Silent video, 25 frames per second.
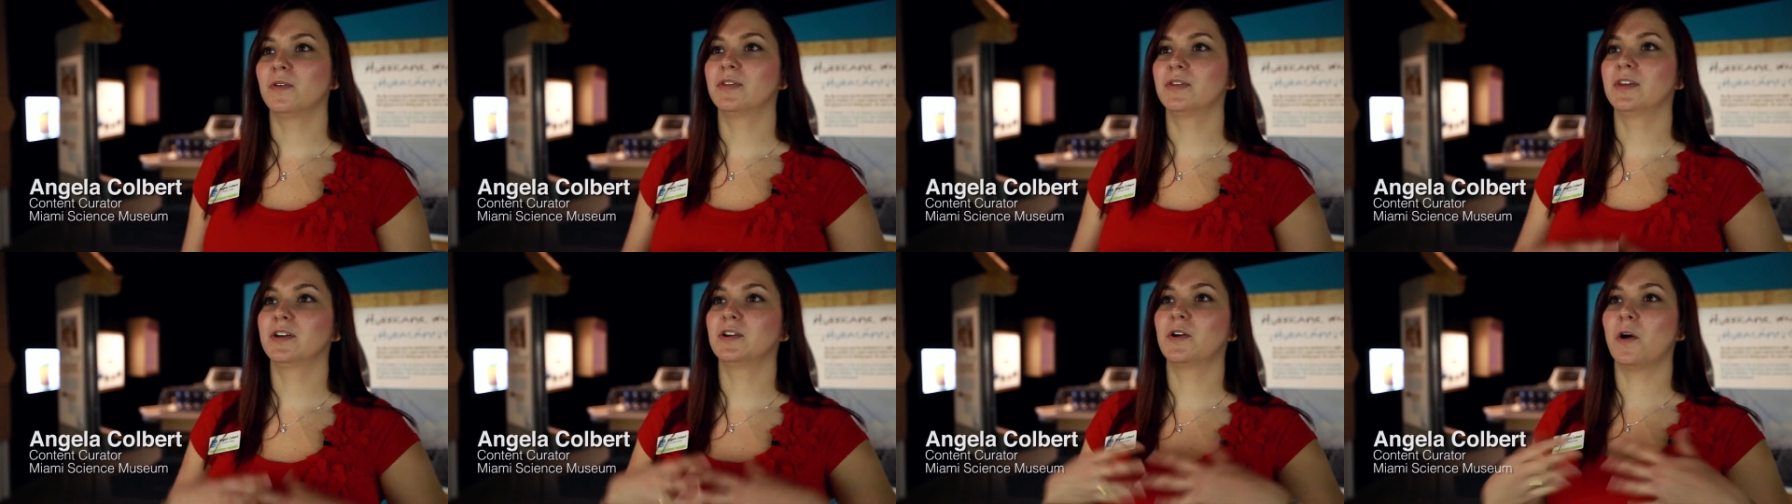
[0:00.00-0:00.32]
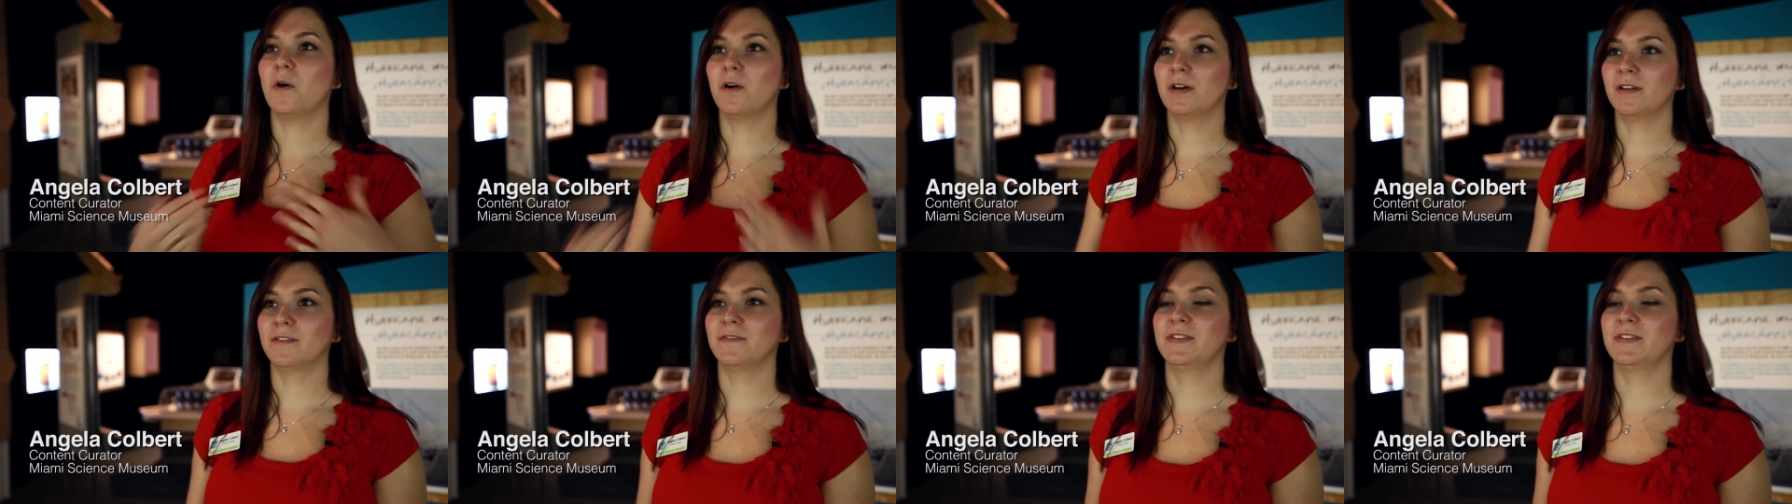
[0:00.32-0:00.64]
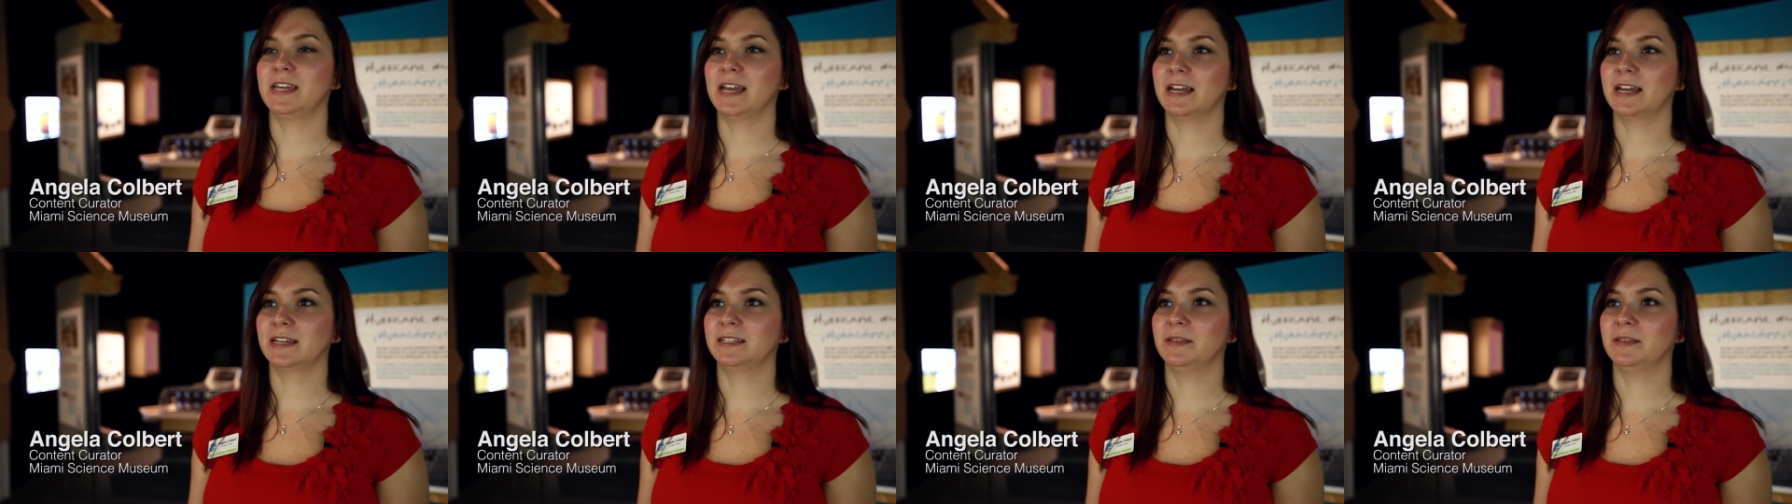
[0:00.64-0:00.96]
The goal of
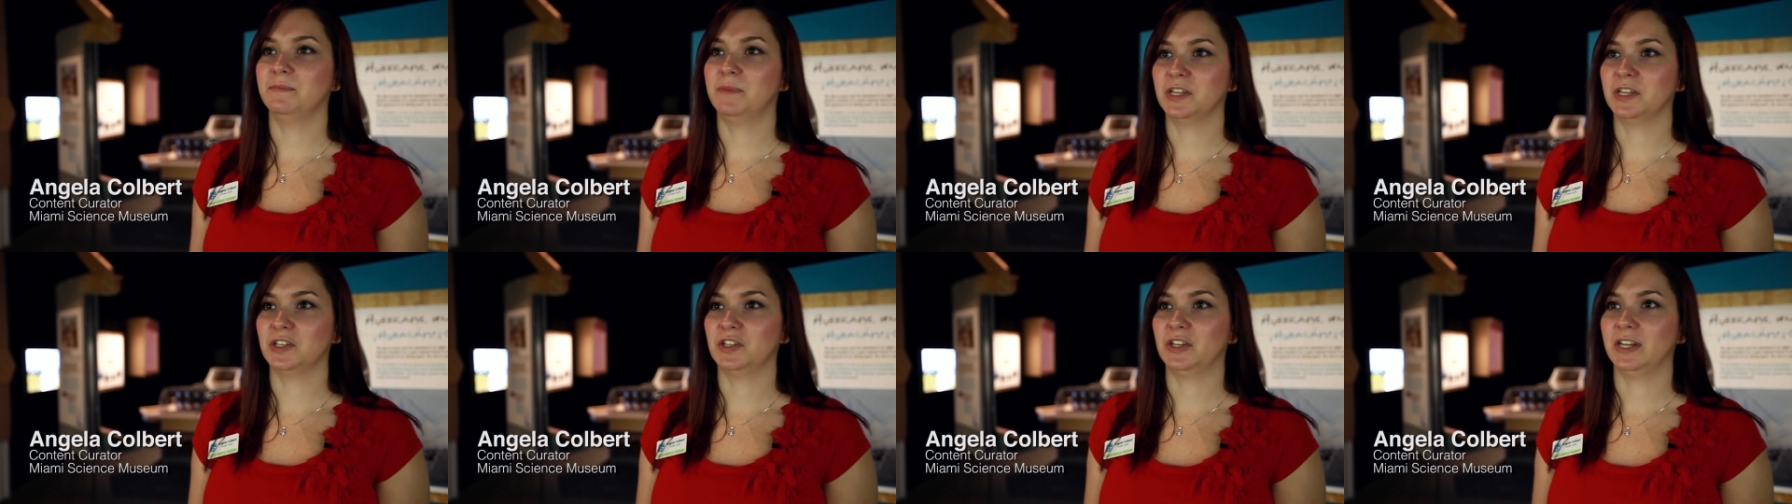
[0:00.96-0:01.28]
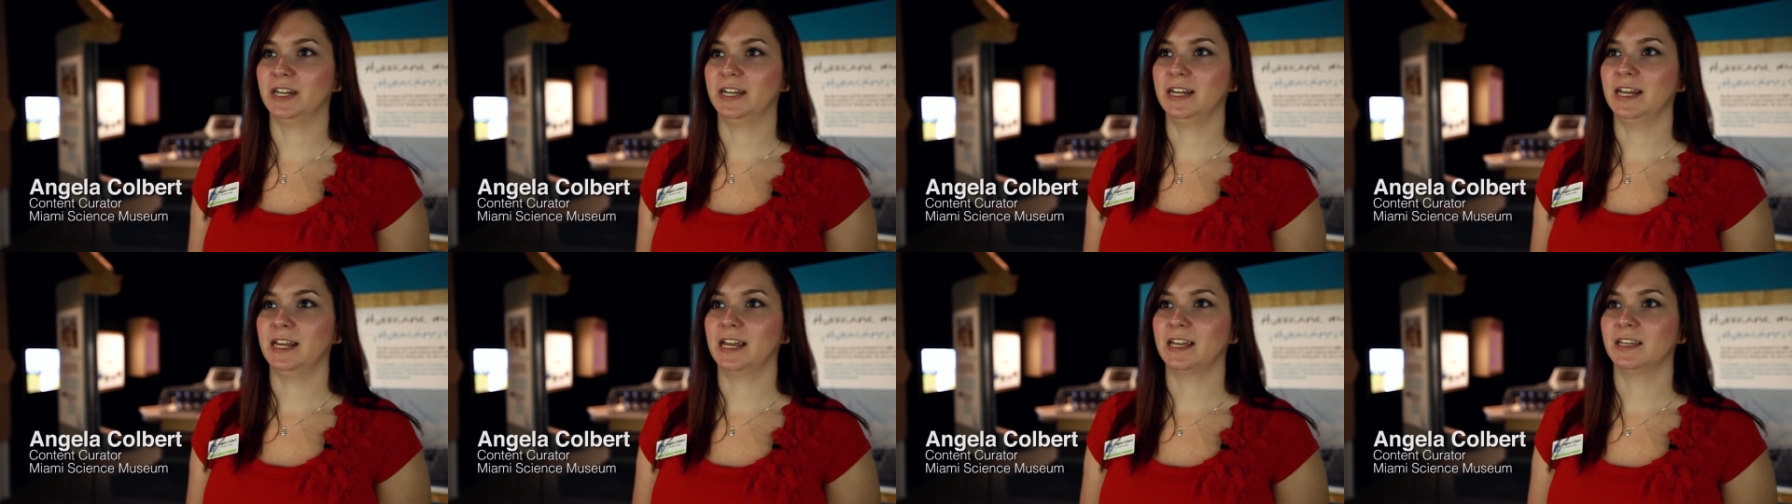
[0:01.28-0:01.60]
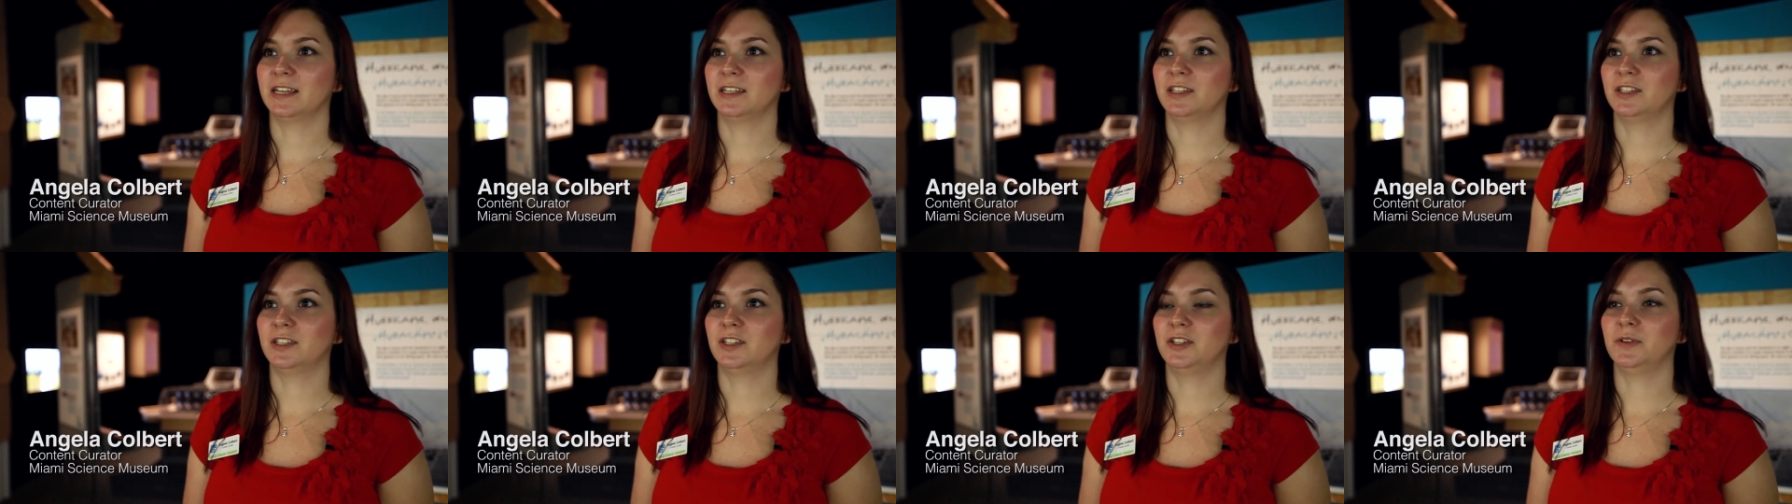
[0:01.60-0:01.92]
the exhibition
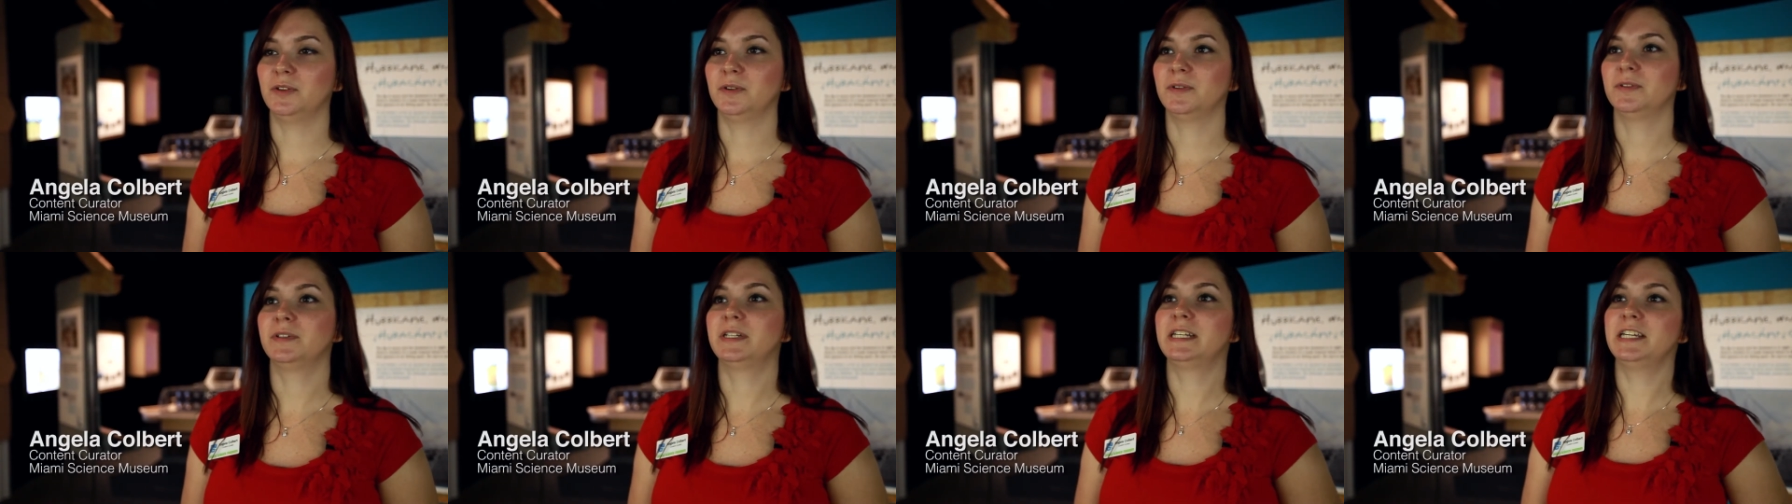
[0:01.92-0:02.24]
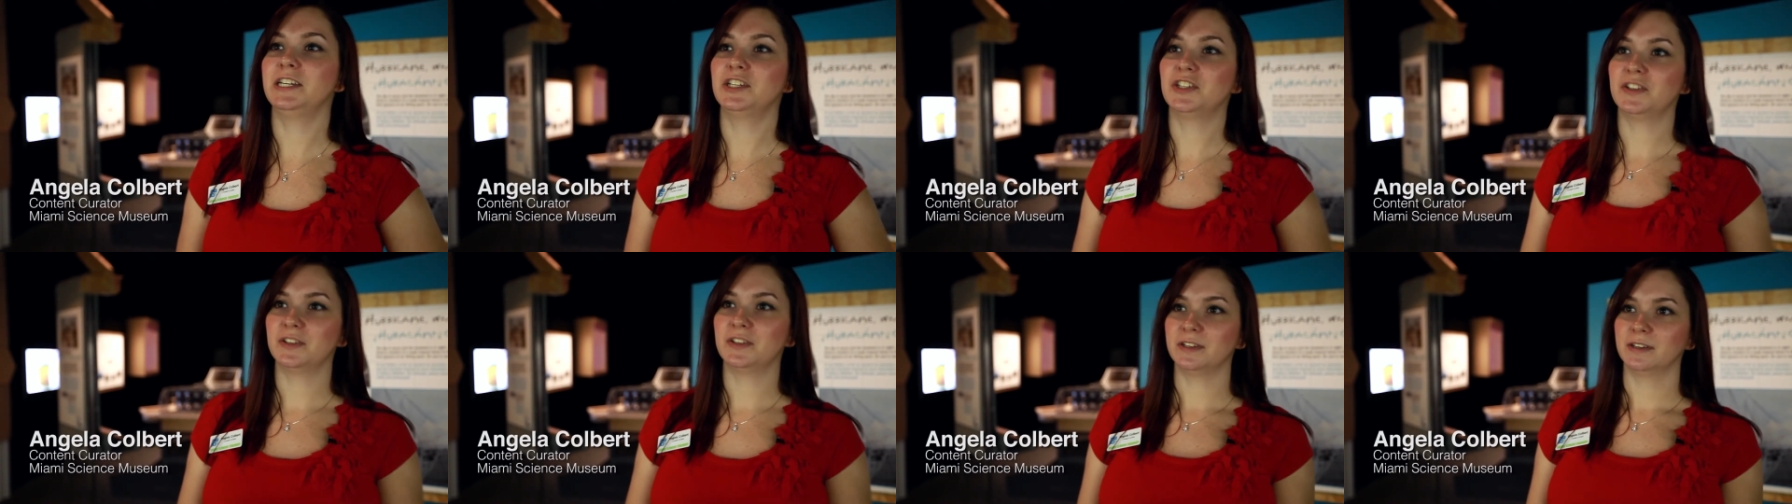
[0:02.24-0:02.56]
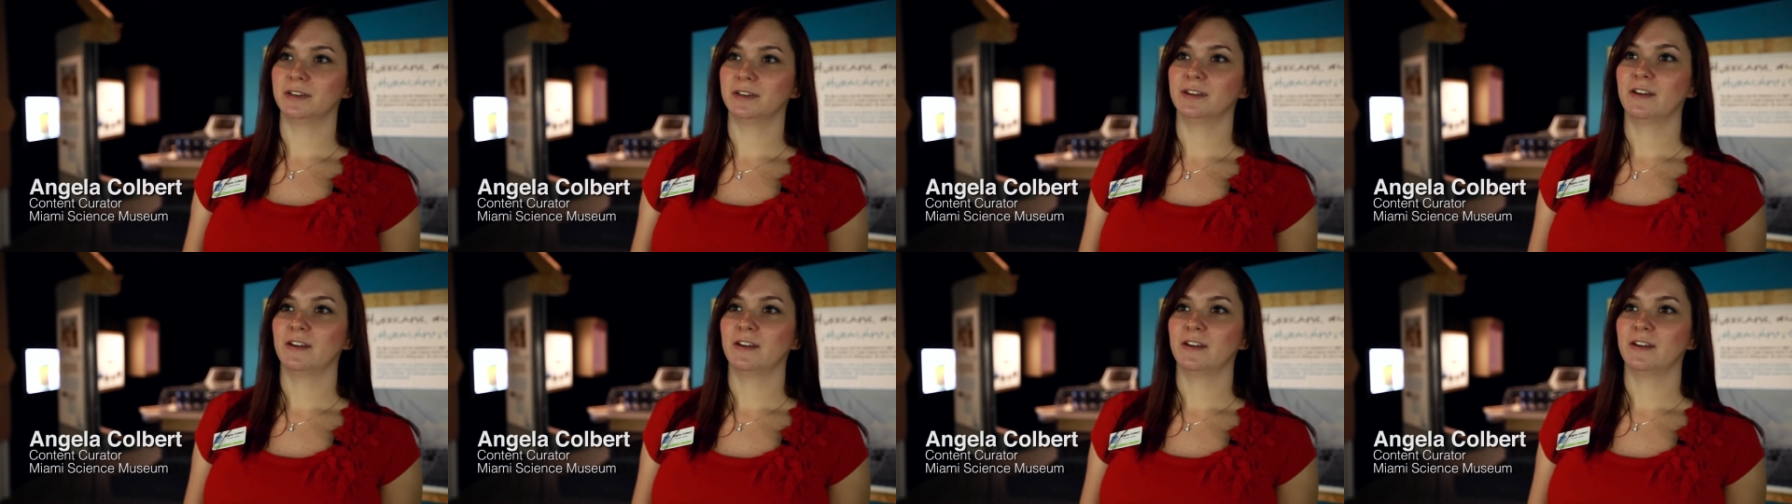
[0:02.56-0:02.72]
is to teach